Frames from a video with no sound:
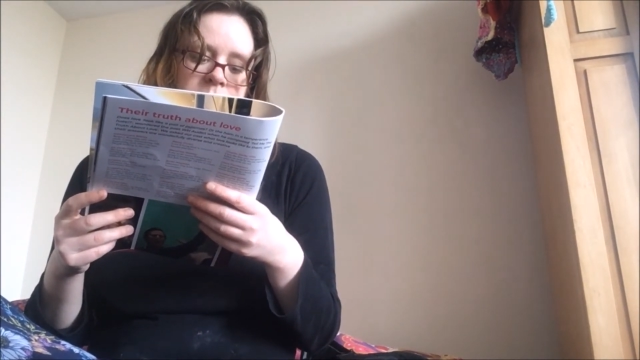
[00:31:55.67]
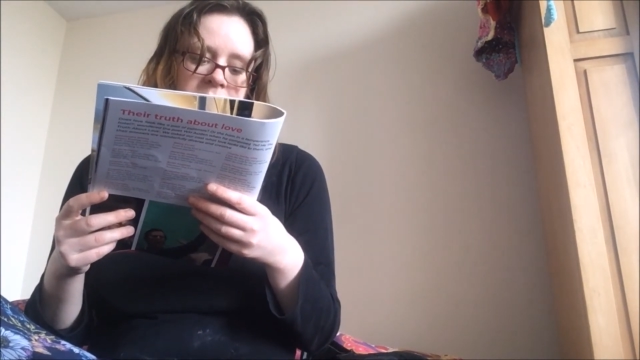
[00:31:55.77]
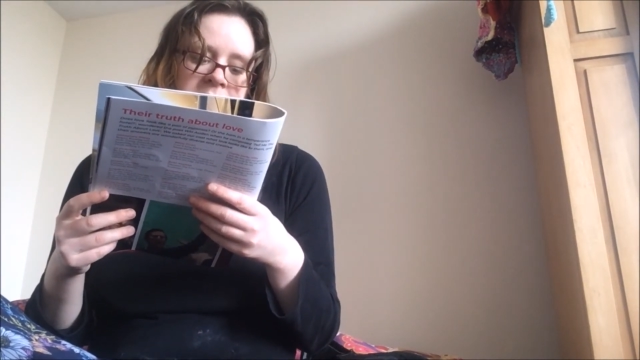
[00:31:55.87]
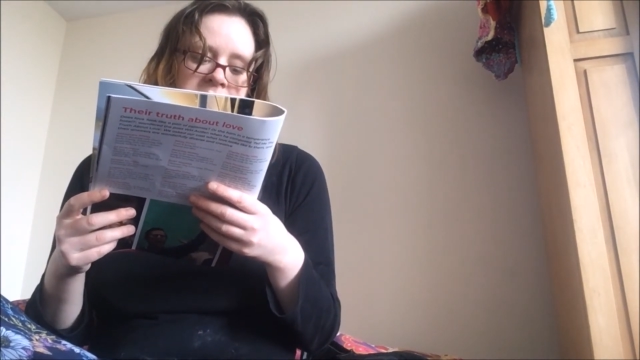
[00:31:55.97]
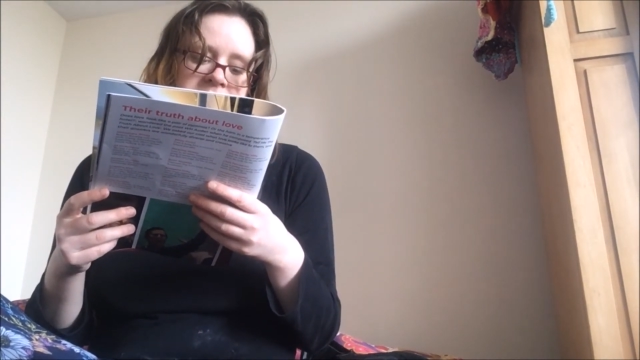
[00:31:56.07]

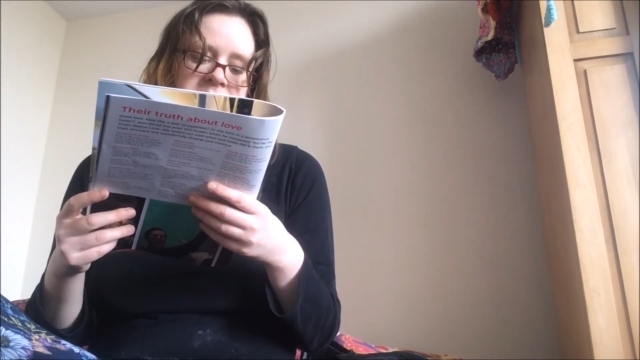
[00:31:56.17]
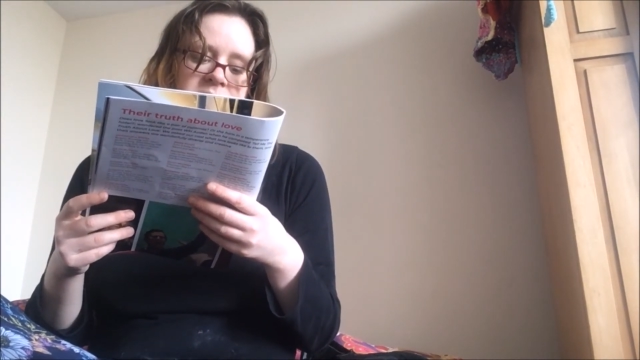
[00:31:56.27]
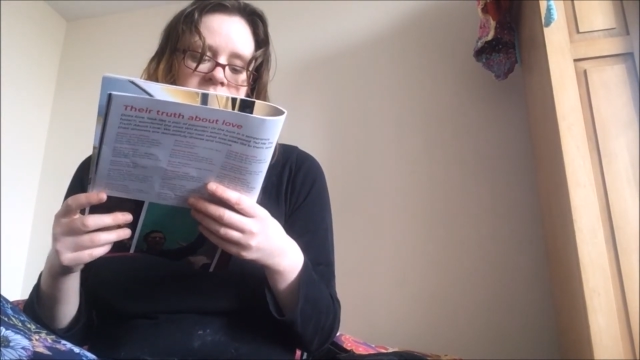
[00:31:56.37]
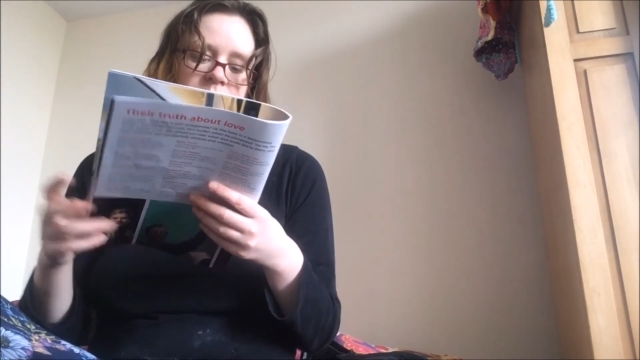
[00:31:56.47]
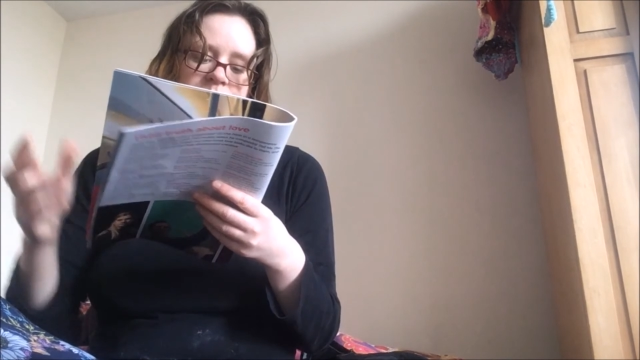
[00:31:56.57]
being in
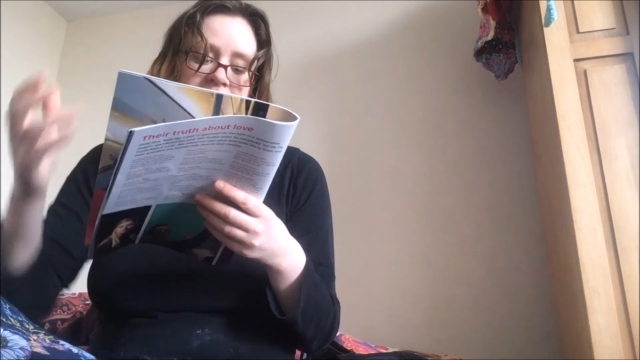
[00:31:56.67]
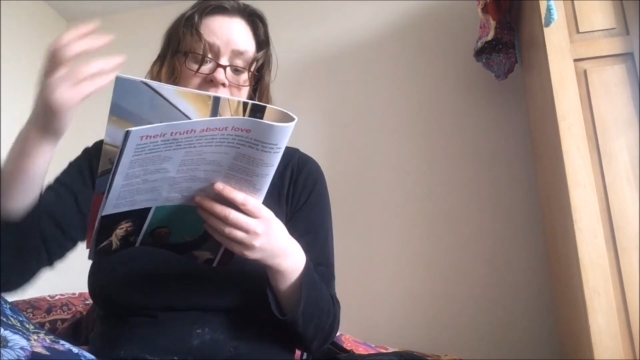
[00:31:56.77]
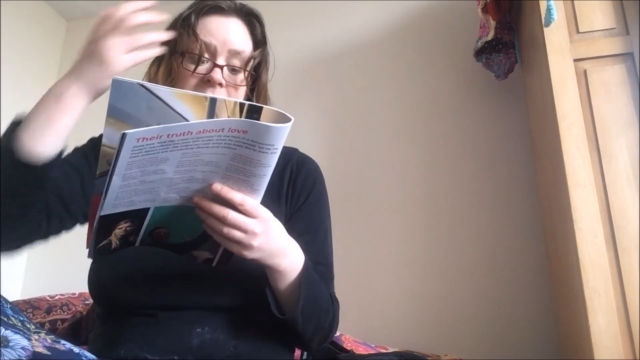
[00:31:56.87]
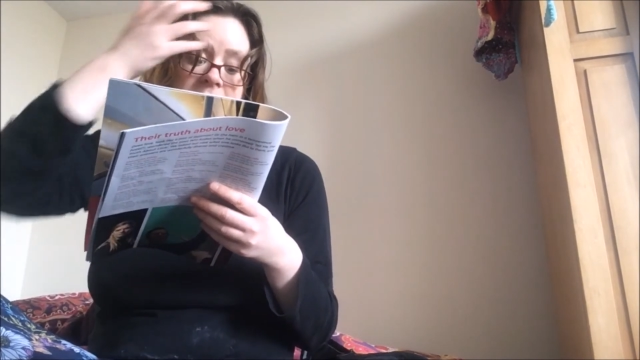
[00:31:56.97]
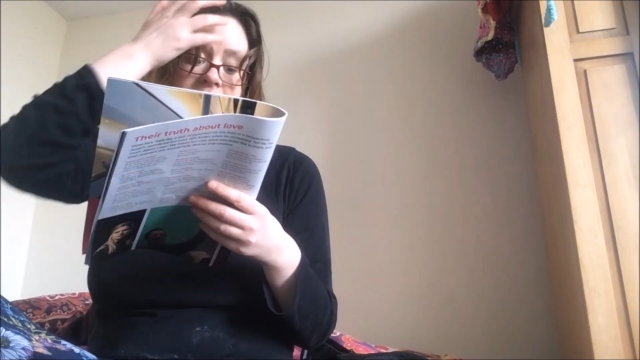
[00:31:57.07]
this group
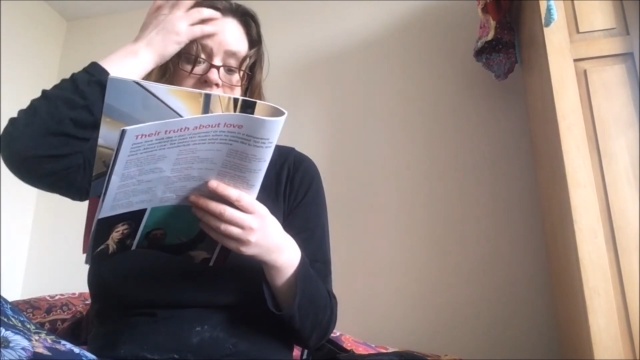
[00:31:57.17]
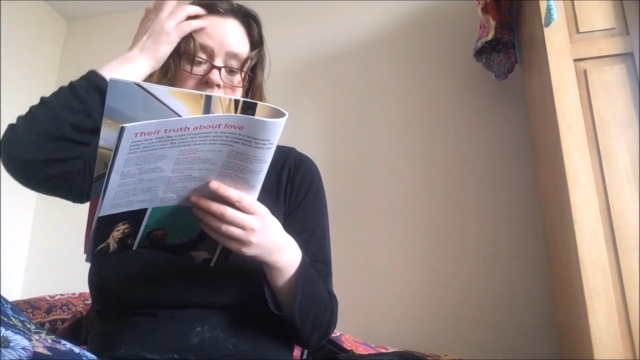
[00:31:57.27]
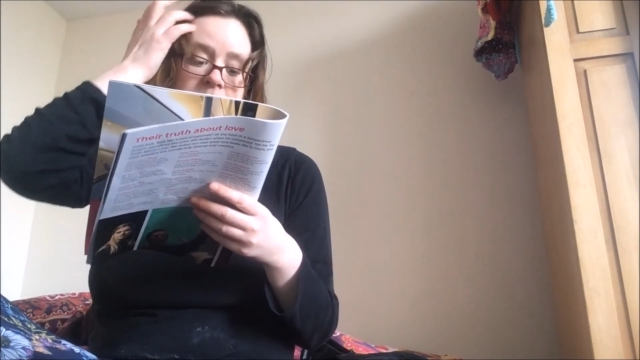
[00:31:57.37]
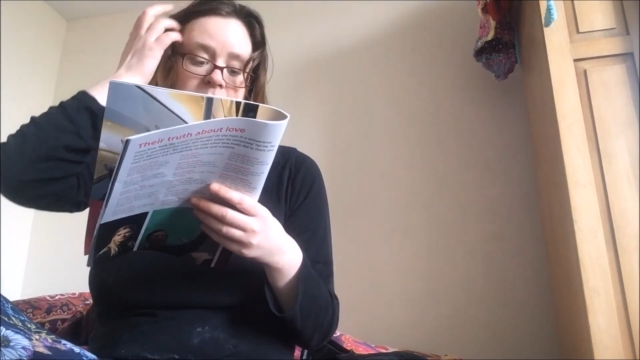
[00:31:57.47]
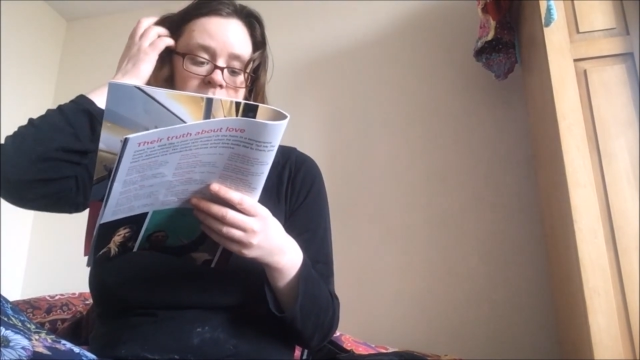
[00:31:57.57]
and getting
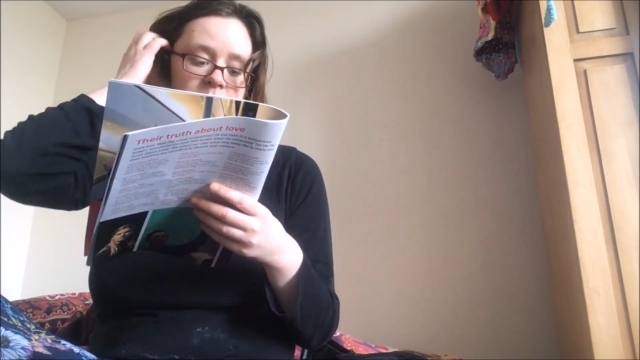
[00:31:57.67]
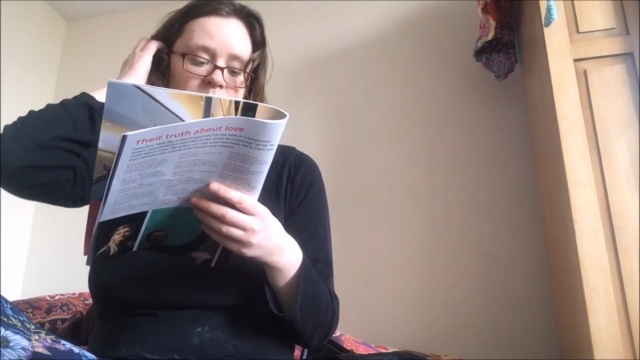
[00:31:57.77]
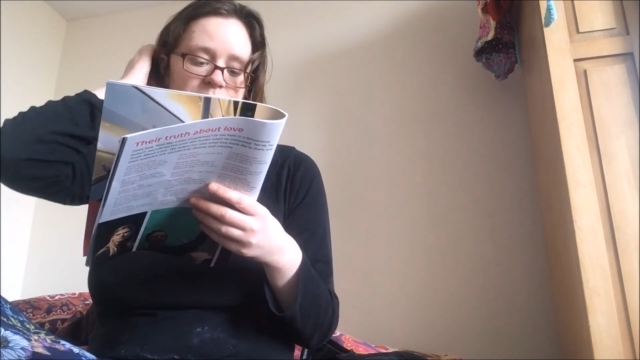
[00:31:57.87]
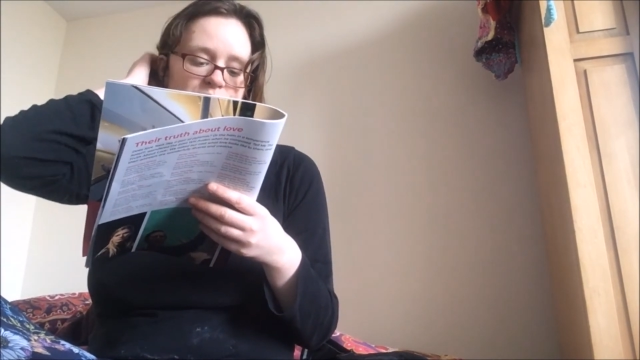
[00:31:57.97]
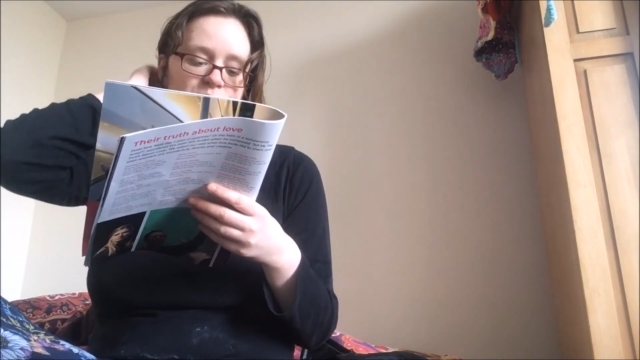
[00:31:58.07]
hyped before a
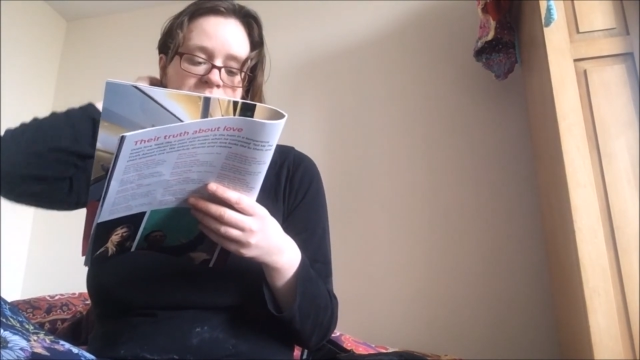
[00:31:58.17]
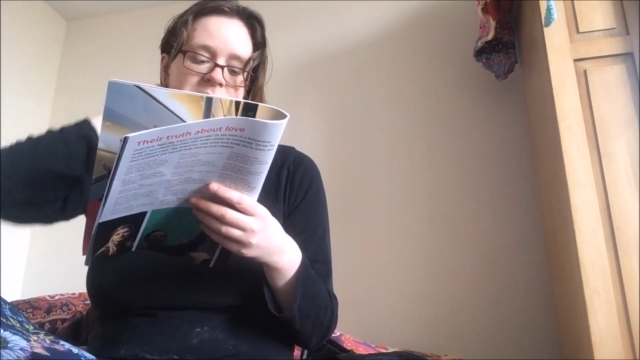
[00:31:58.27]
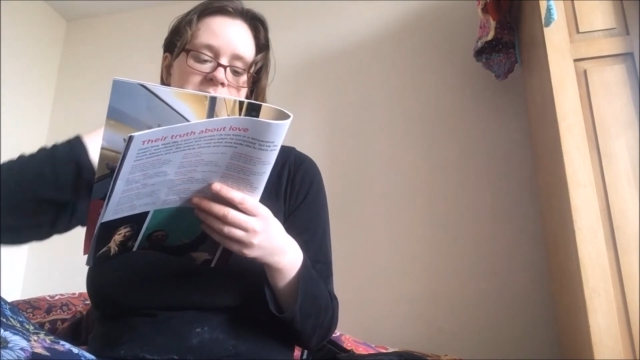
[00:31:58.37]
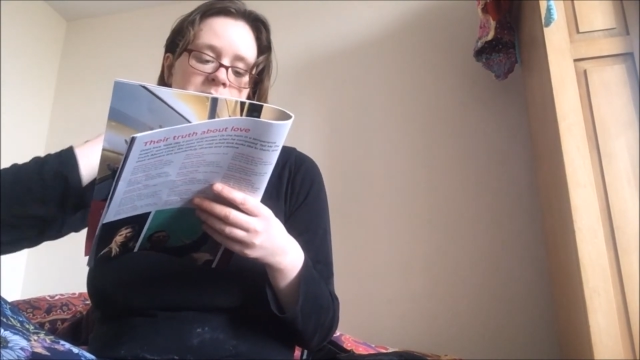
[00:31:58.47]
performance,